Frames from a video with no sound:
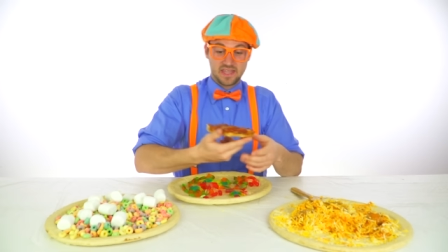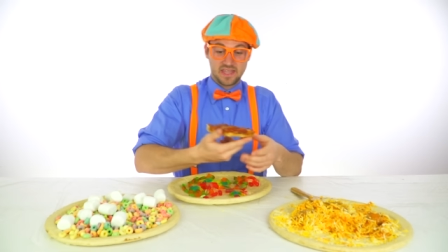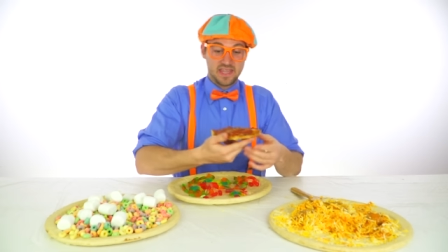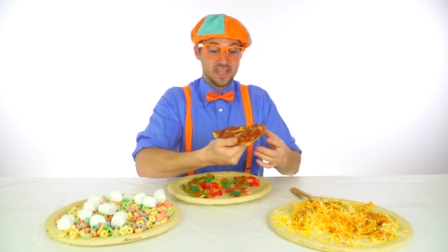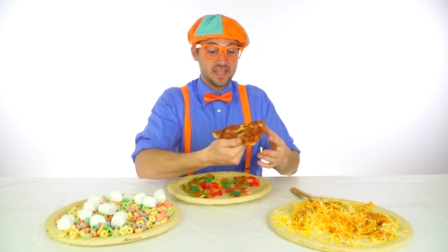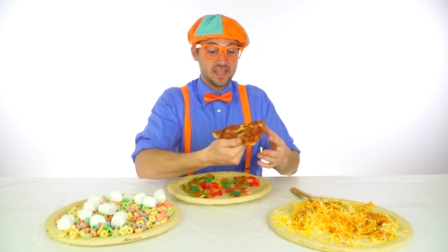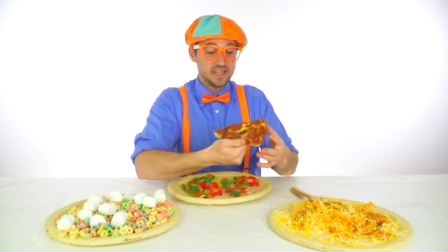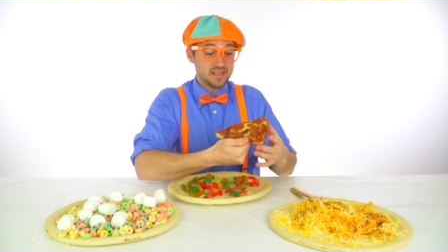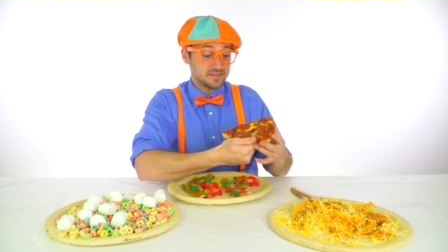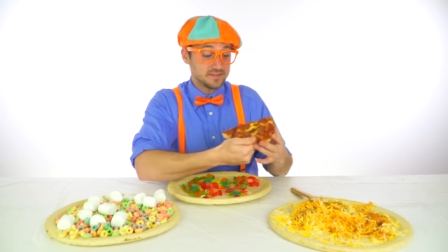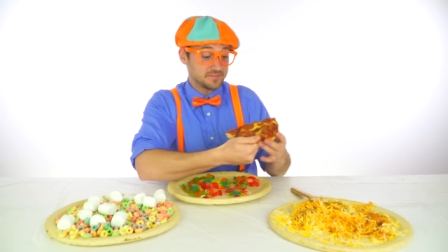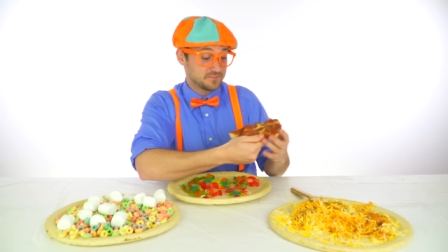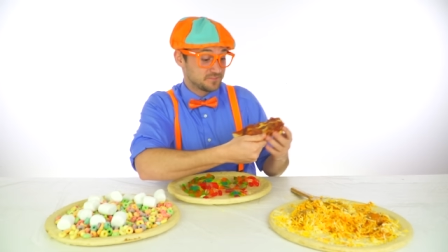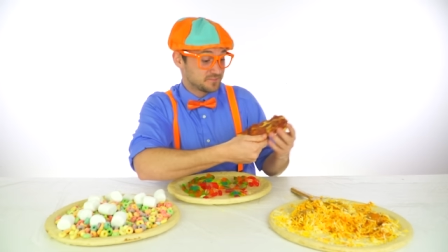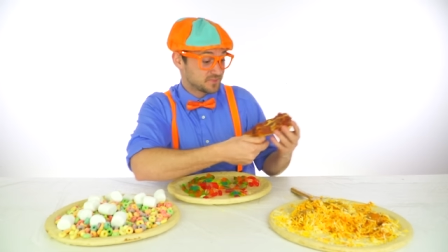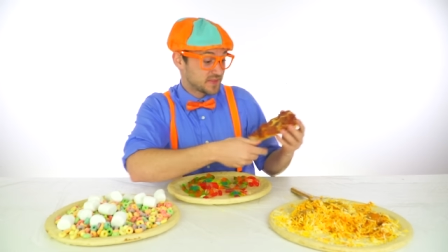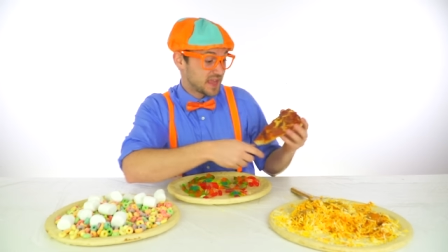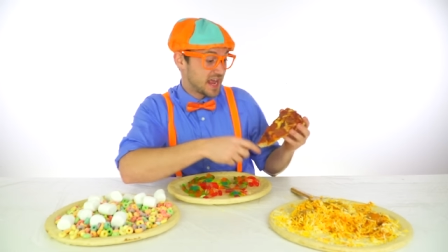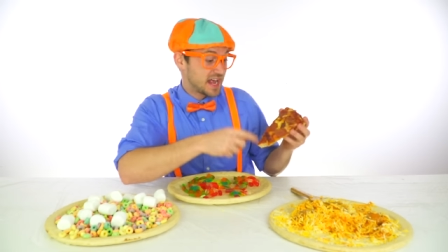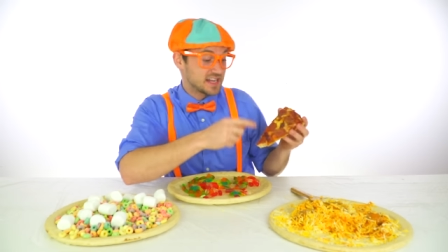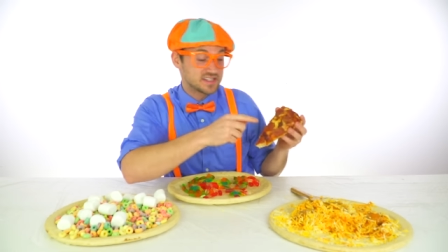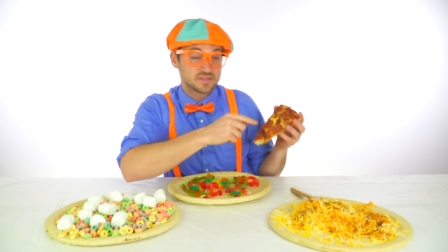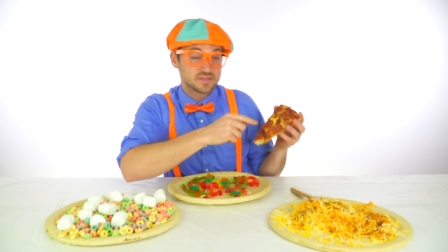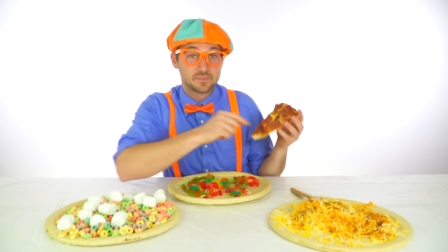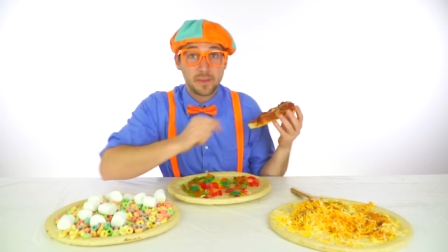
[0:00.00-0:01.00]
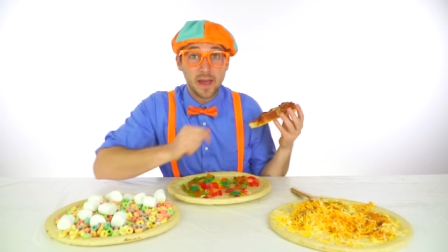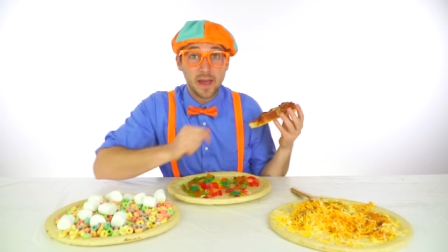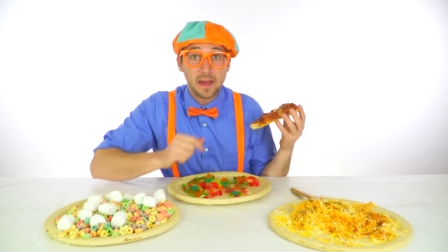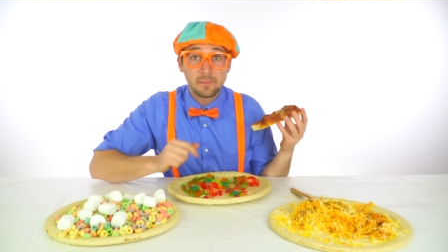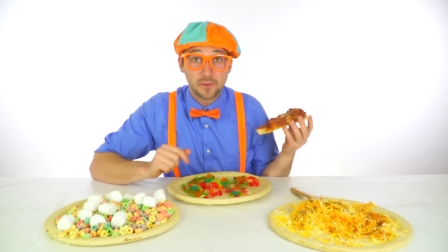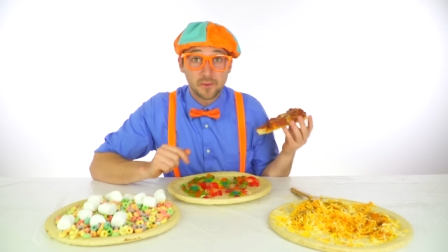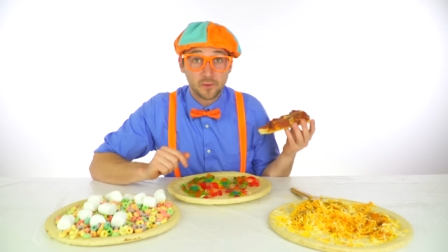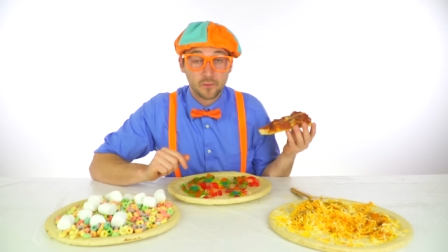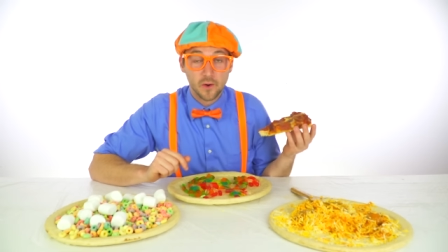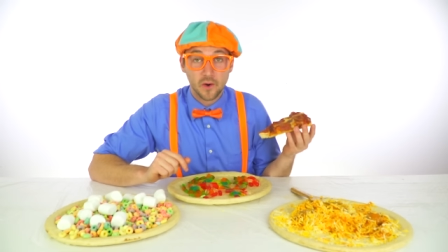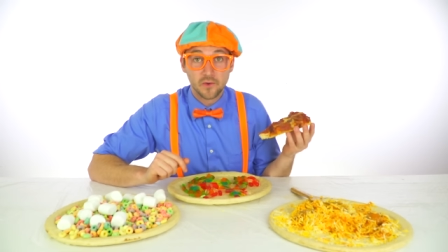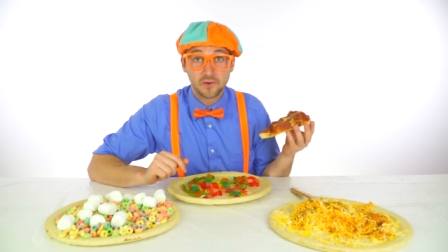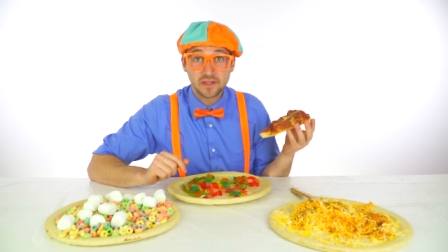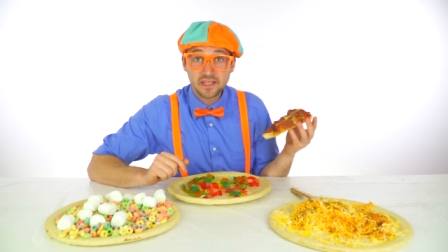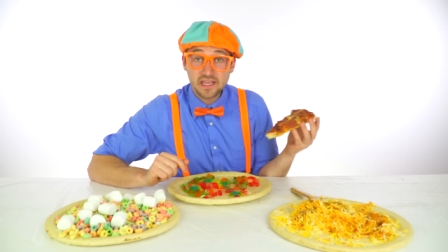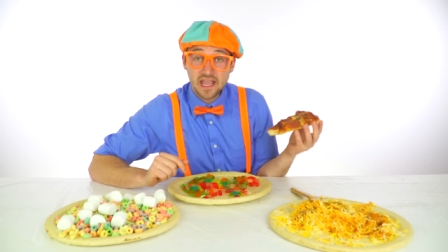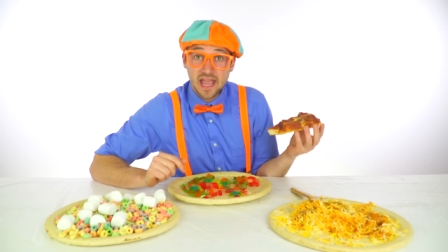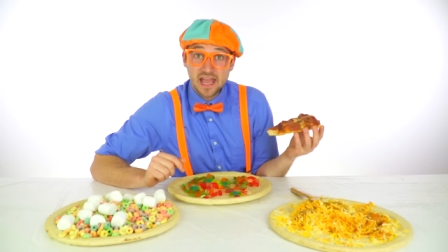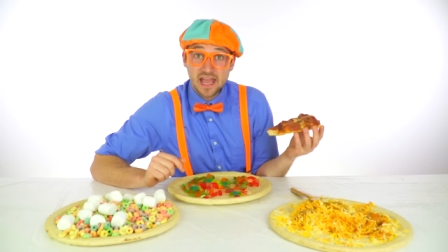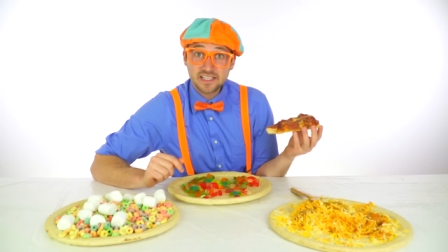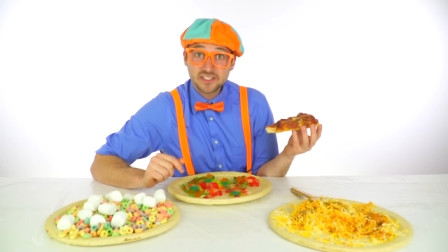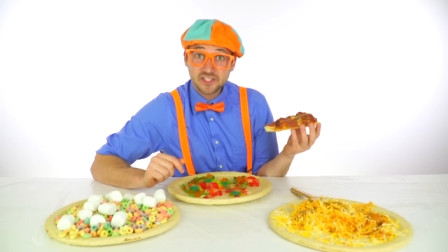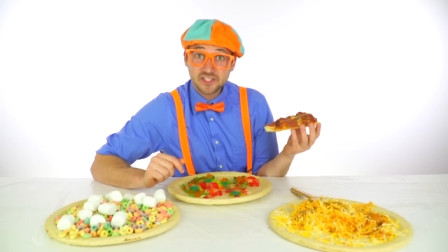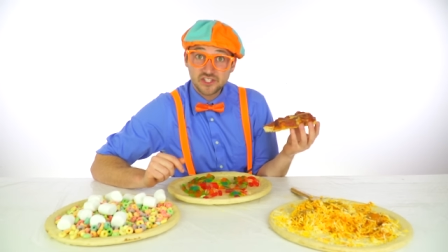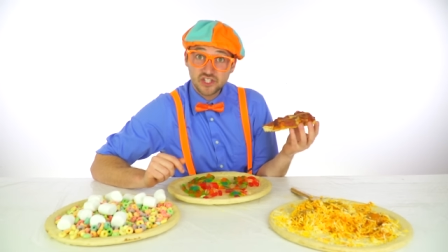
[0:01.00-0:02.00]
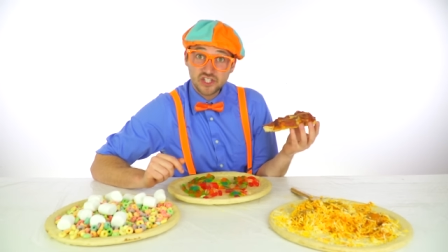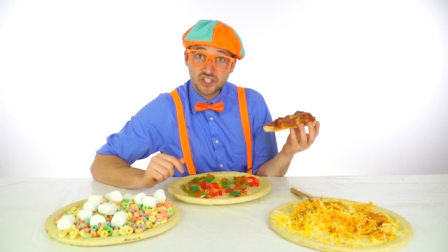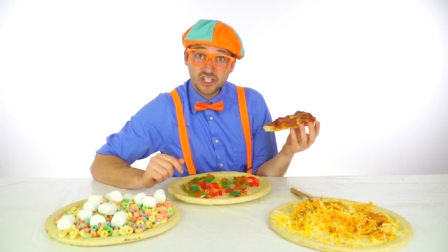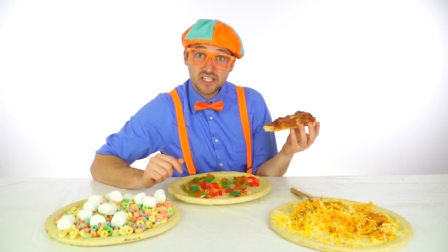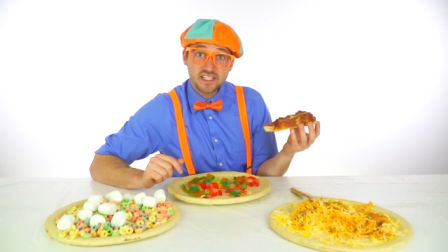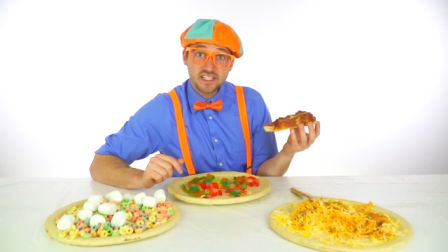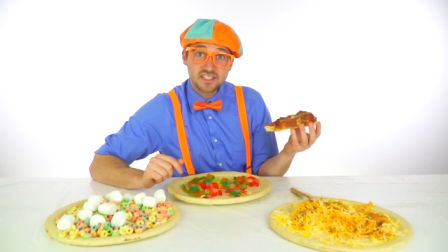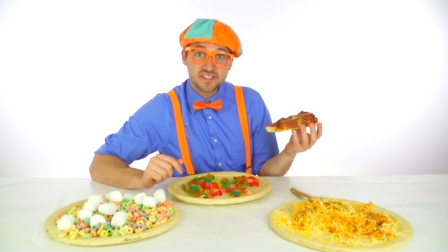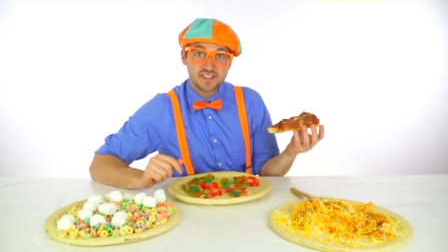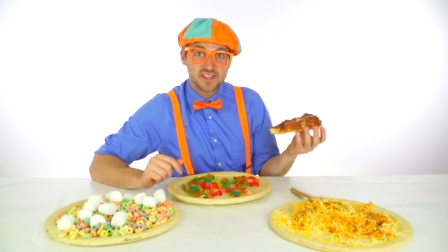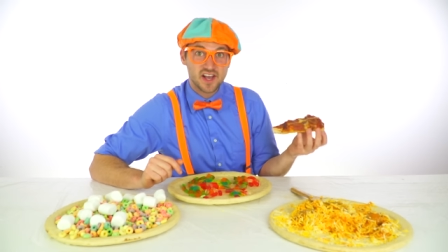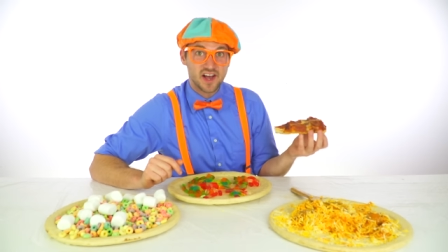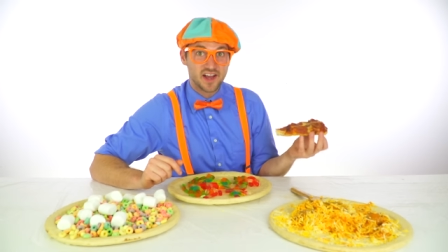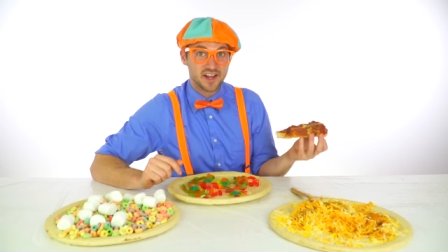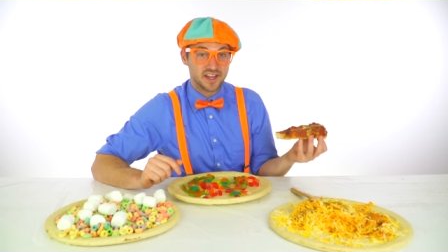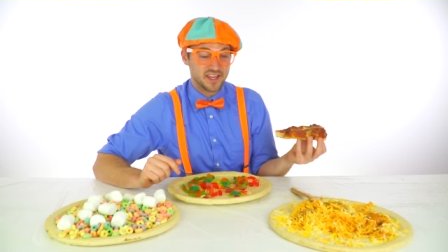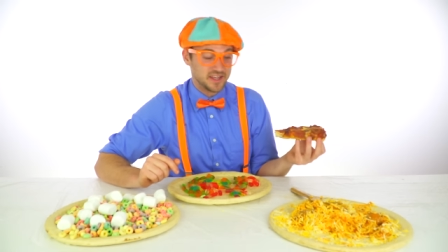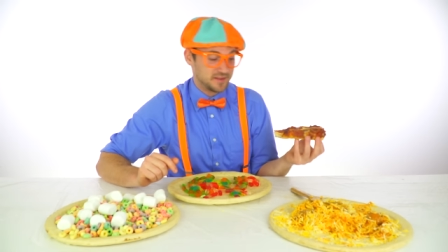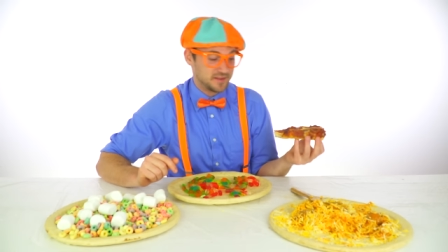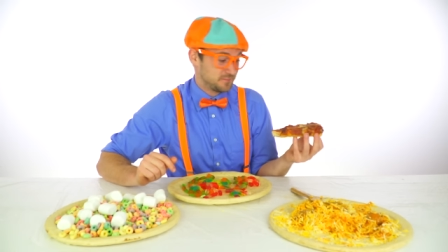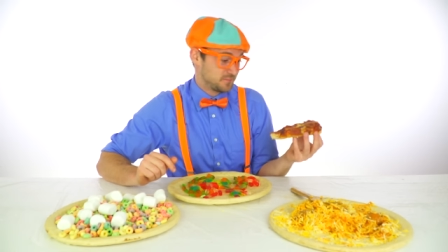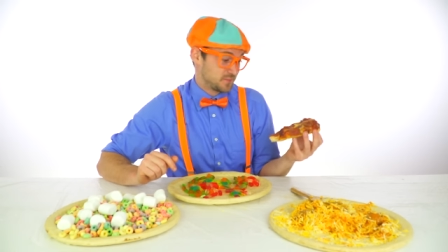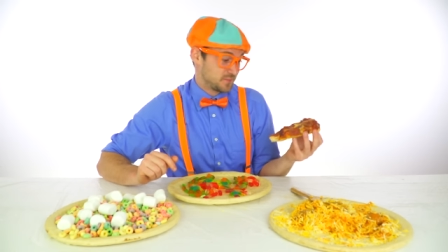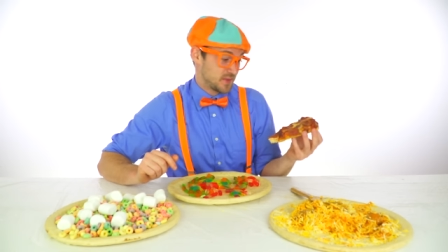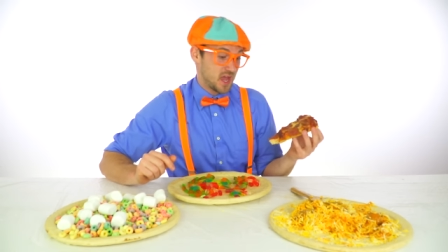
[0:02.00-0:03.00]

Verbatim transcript: It has pepperoni and cheese on it.